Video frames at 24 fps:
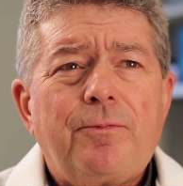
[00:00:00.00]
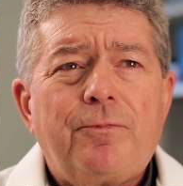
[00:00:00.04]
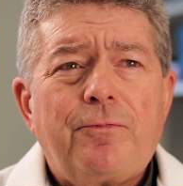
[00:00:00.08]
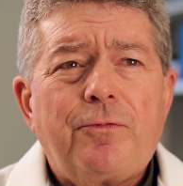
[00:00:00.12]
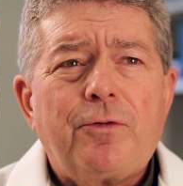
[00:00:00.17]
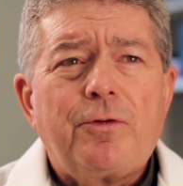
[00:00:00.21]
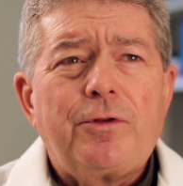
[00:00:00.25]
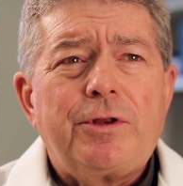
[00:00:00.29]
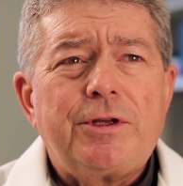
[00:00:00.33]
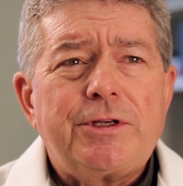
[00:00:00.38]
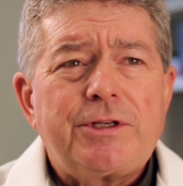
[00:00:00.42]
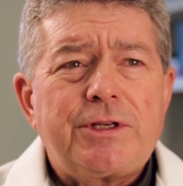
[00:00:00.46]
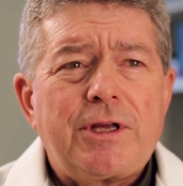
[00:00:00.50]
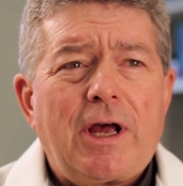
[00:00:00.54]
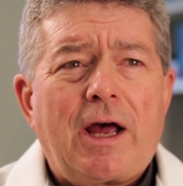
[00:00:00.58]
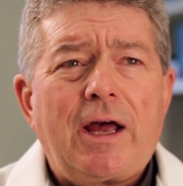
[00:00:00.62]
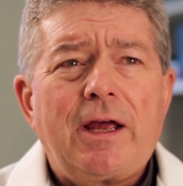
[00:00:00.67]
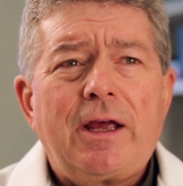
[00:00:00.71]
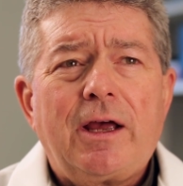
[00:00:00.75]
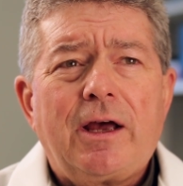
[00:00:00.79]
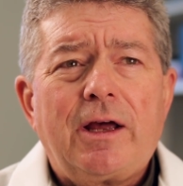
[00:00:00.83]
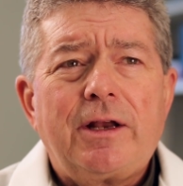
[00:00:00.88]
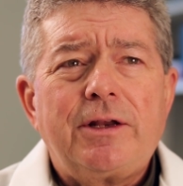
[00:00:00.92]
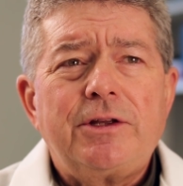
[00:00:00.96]
for this
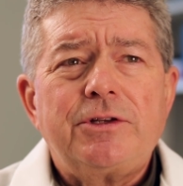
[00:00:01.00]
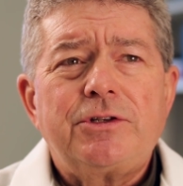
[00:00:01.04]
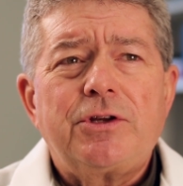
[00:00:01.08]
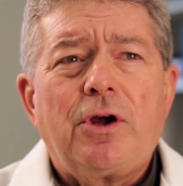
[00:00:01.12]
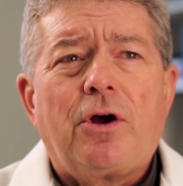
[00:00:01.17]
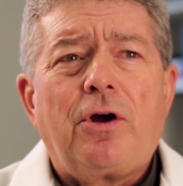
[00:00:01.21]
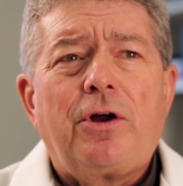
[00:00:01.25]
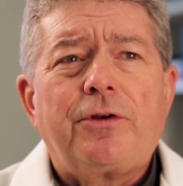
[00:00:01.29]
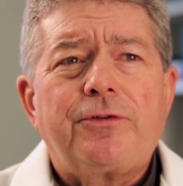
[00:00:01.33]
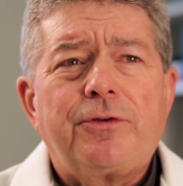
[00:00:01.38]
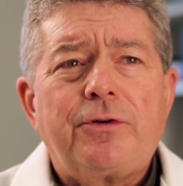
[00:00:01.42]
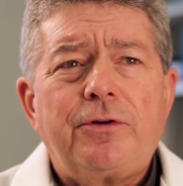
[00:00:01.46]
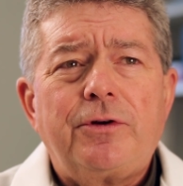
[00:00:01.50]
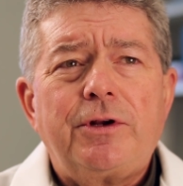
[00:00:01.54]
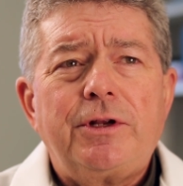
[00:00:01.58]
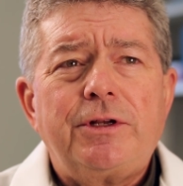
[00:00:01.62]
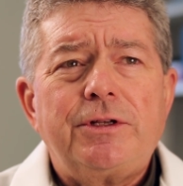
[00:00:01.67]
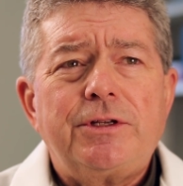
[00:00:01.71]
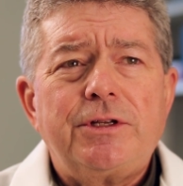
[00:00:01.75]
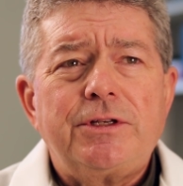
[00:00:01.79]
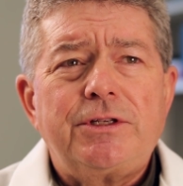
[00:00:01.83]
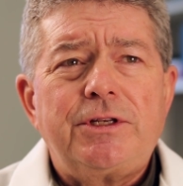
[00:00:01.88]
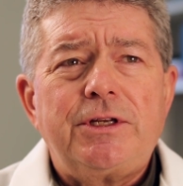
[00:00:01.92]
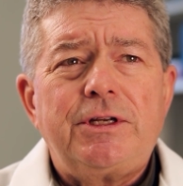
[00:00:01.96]
ion is altered in
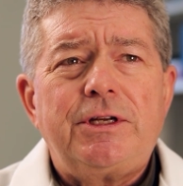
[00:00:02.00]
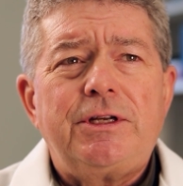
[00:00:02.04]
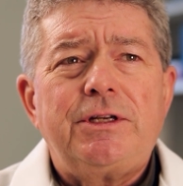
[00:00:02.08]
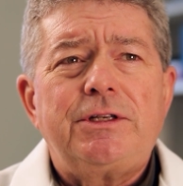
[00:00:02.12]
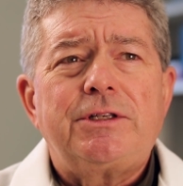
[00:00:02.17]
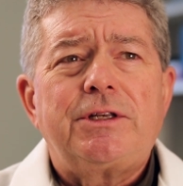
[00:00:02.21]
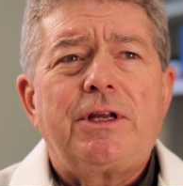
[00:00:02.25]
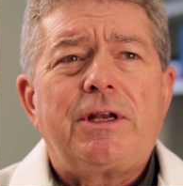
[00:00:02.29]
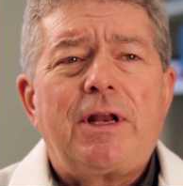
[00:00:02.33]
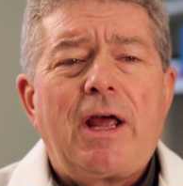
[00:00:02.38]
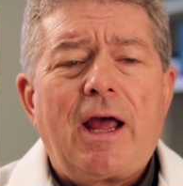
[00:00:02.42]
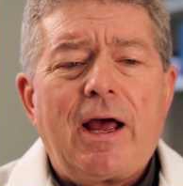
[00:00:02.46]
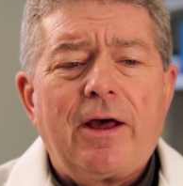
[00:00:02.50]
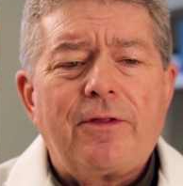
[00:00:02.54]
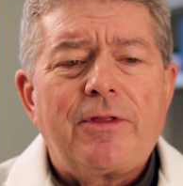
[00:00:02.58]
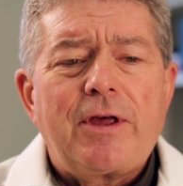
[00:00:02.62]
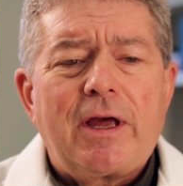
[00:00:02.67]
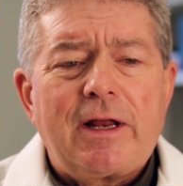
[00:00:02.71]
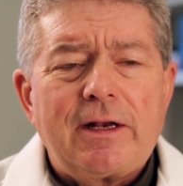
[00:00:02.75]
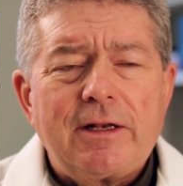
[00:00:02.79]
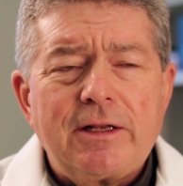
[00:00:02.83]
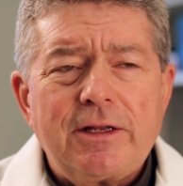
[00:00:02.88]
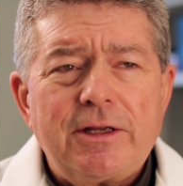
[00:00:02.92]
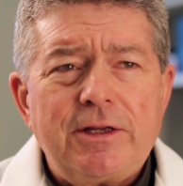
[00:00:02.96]
disease and how
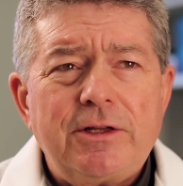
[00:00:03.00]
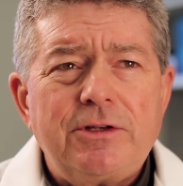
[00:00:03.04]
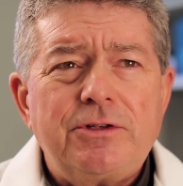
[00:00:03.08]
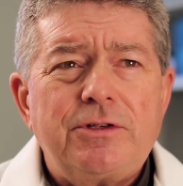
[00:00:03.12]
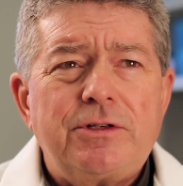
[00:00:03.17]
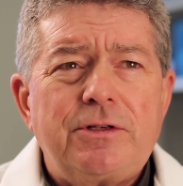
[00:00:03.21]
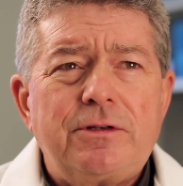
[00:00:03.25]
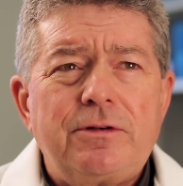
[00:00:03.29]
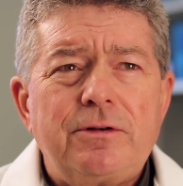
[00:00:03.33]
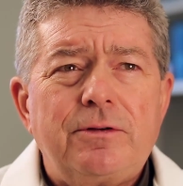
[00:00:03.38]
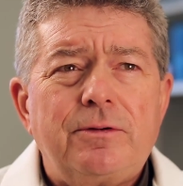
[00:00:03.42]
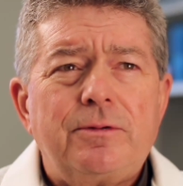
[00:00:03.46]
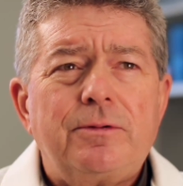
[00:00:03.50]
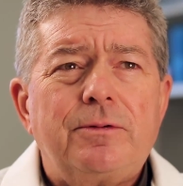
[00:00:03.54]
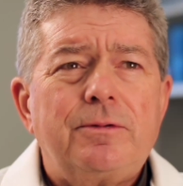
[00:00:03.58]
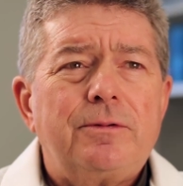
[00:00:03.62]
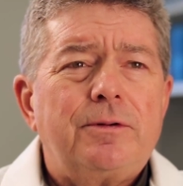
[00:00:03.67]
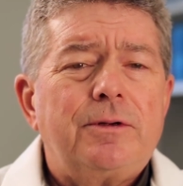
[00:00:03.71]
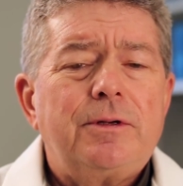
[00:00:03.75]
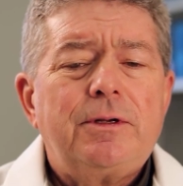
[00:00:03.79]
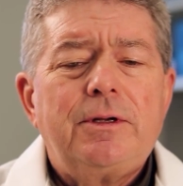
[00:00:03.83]
that leads to